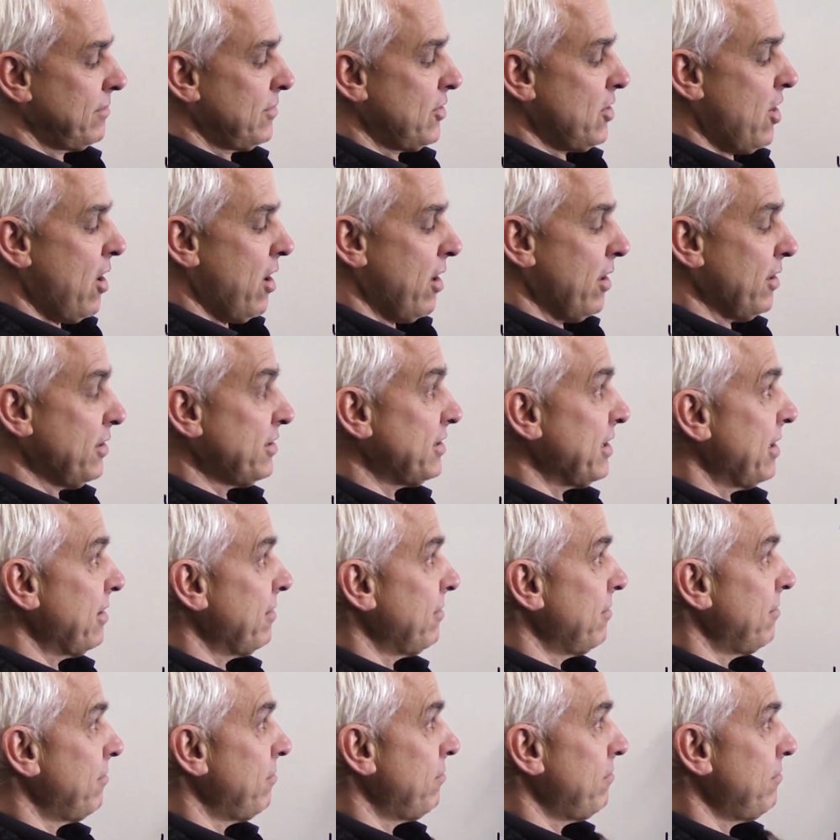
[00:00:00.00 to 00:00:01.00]
cards
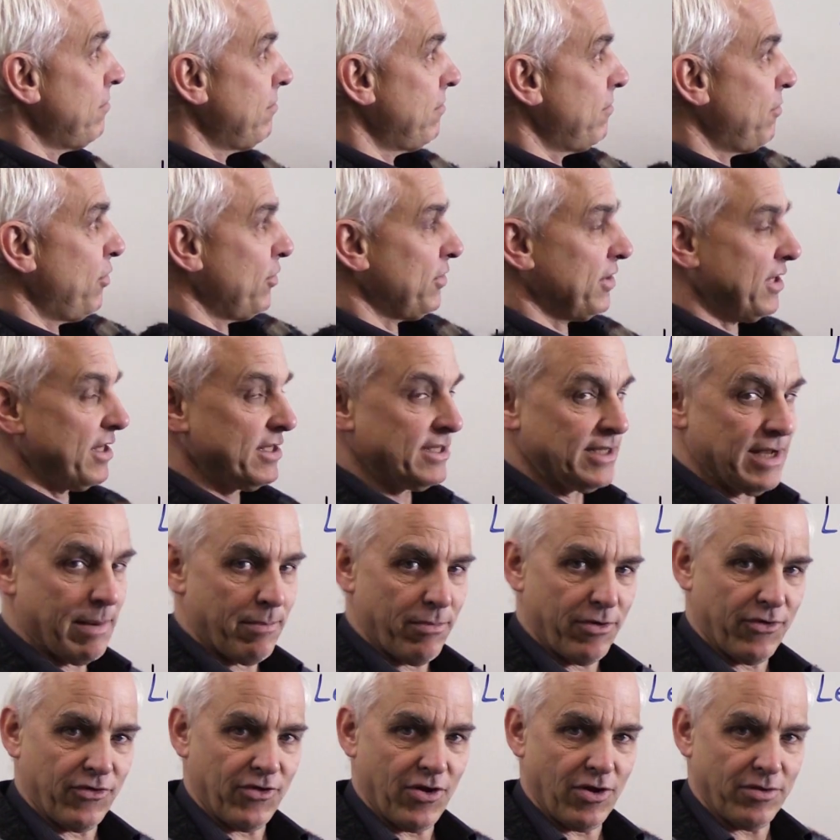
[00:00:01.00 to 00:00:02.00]
and put these
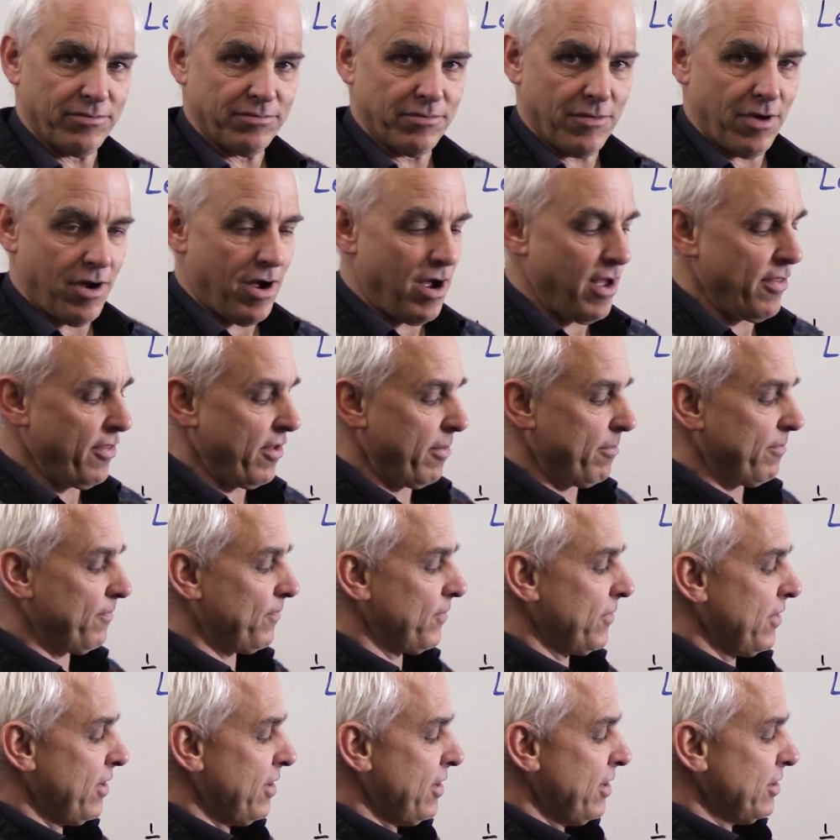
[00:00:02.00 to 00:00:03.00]
numbers on them.
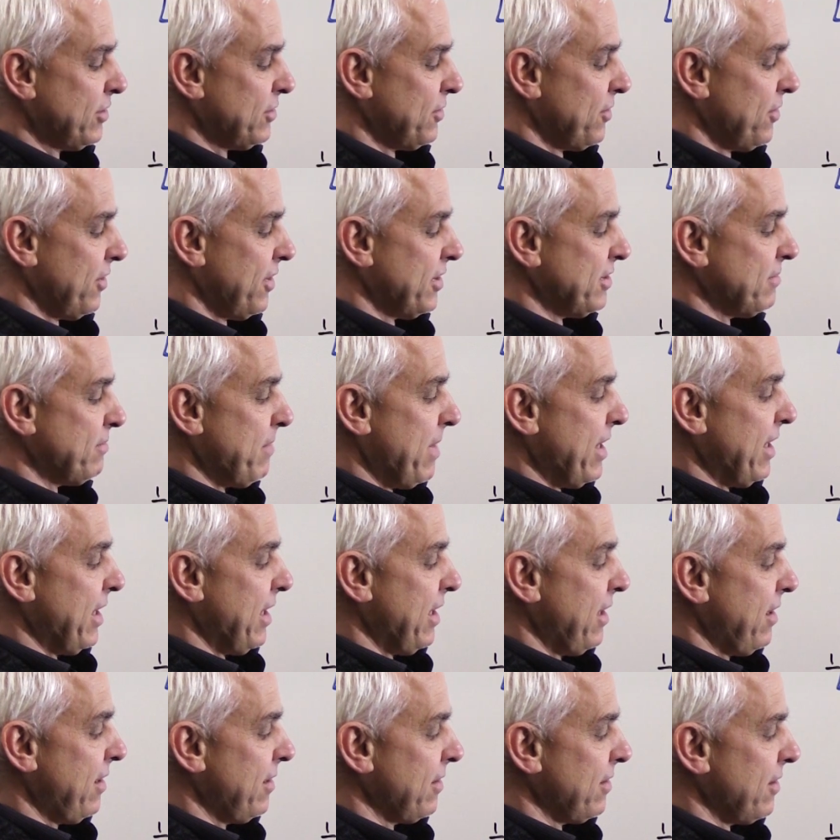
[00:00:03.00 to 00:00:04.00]
So there are as
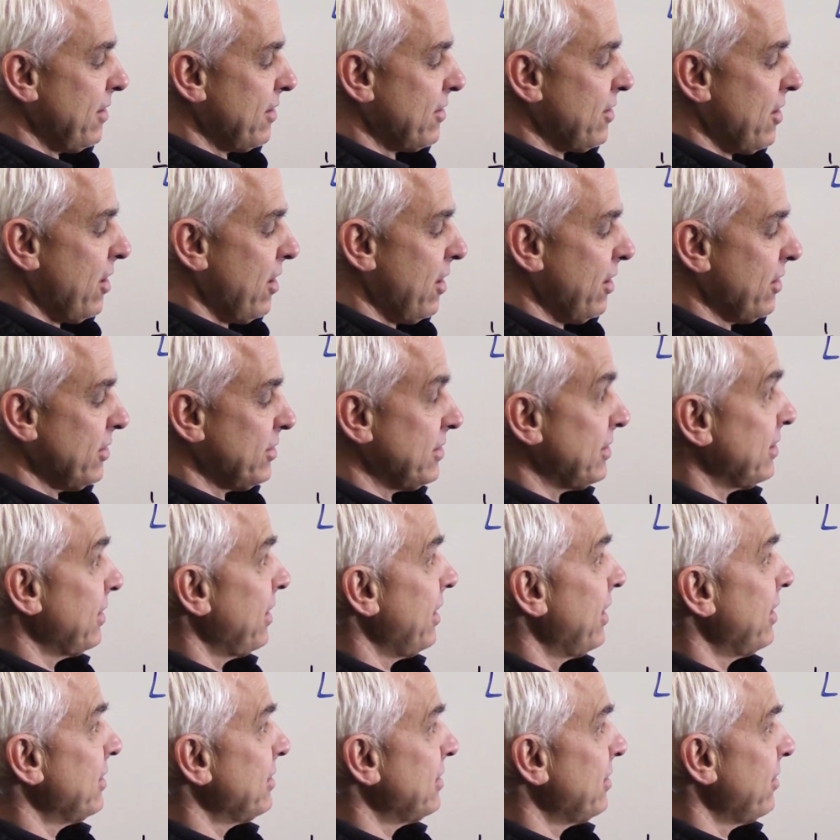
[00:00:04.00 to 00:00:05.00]
many cards
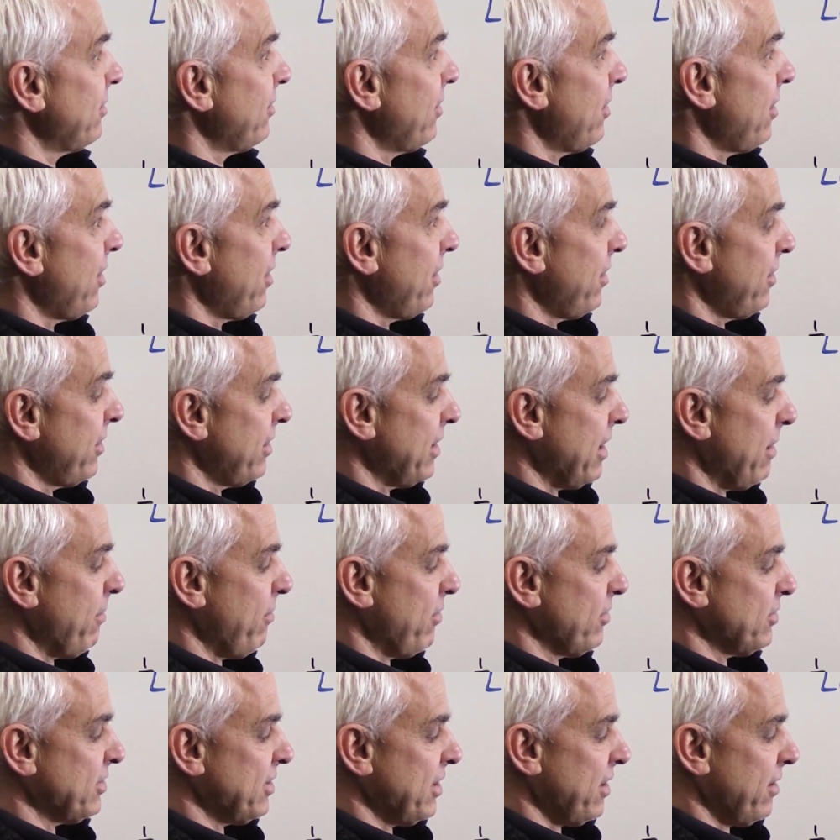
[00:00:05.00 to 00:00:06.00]
as there are
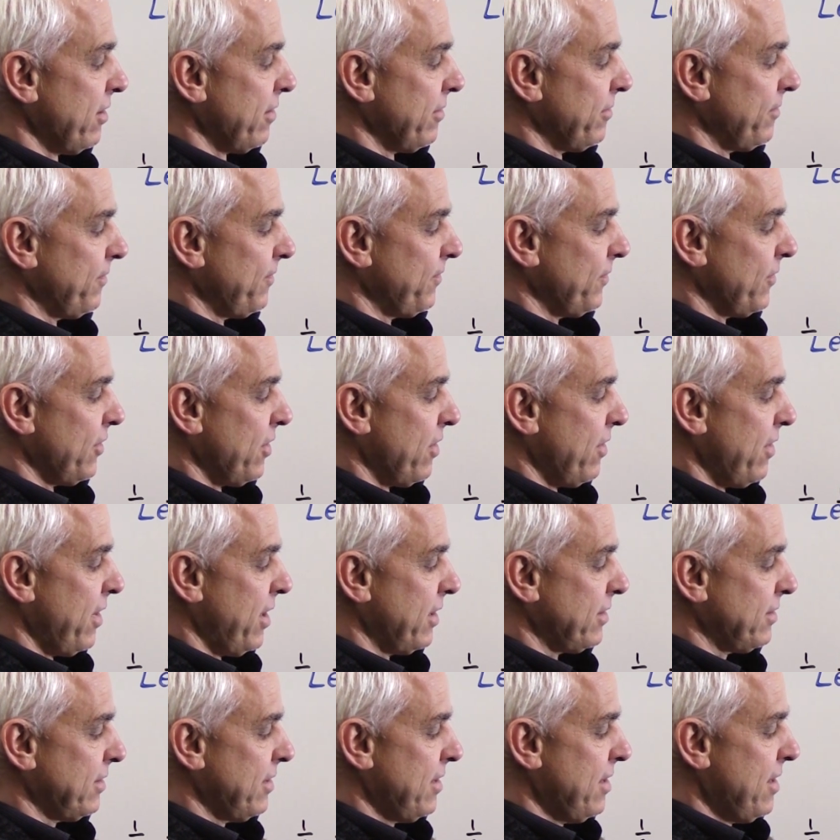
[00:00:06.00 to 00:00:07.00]
numbers there. All
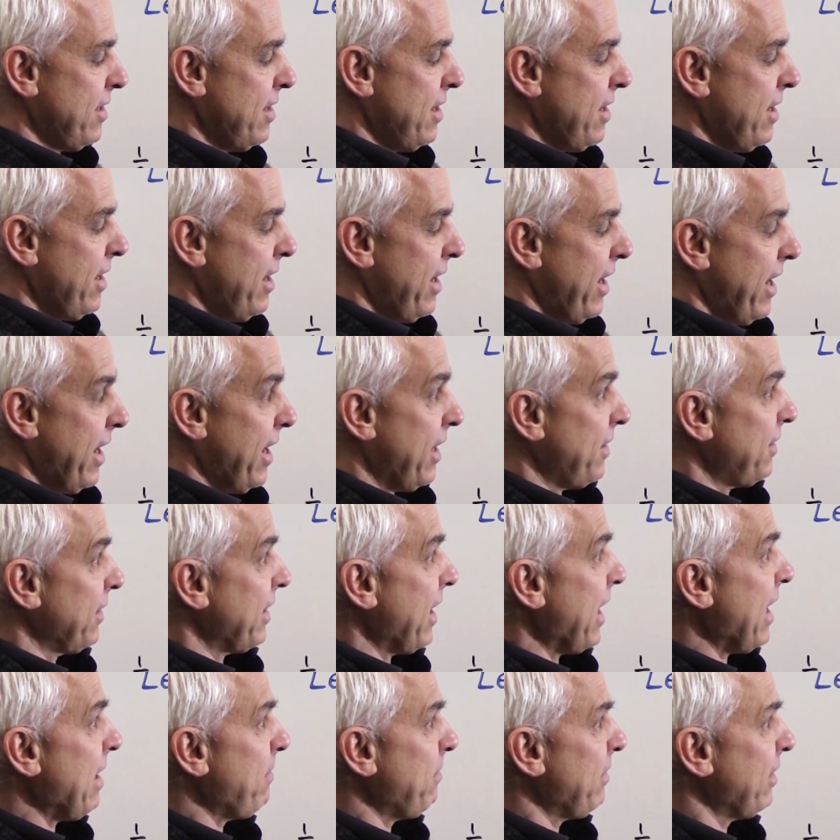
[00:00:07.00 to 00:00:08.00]
right? And the
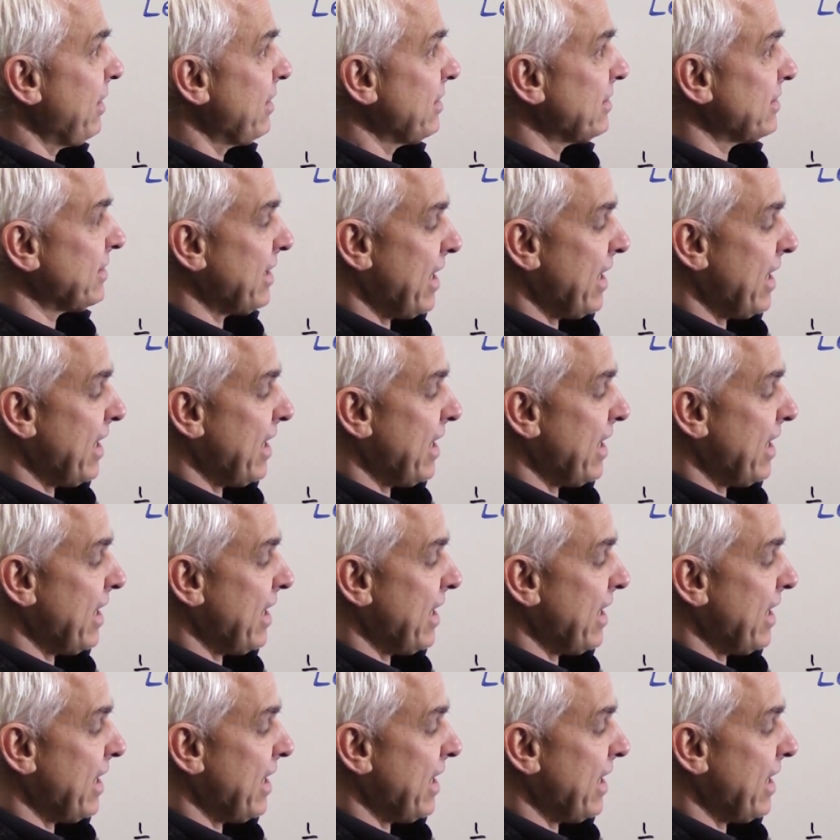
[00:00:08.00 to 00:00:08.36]
game is